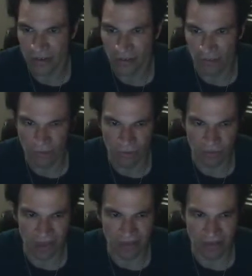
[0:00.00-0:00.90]
two
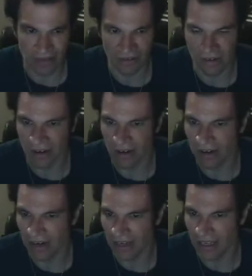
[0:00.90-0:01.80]
branches
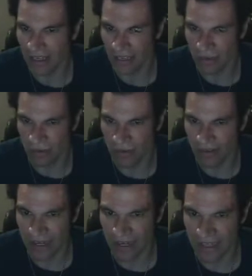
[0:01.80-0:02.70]
are
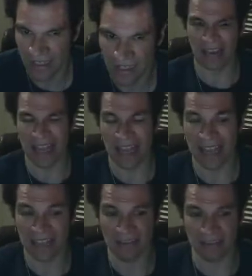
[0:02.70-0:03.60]
equivalent.
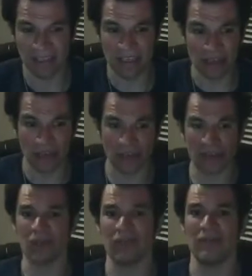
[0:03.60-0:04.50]
Let's
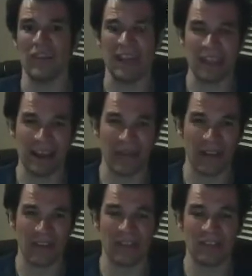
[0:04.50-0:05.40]
introduce the
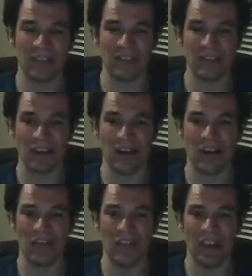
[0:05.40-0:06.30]
definition
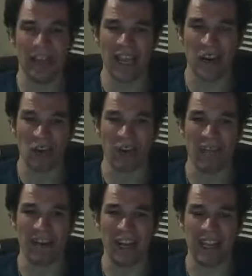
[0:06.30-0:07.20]
of
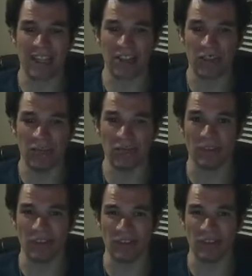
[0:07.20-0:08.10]
equivalent
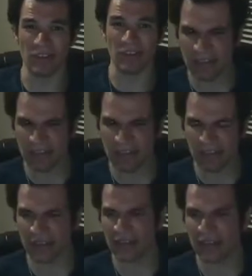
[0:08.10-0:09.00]
subsolution. This
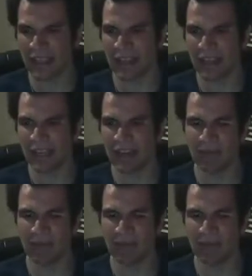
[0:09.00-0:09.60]
is the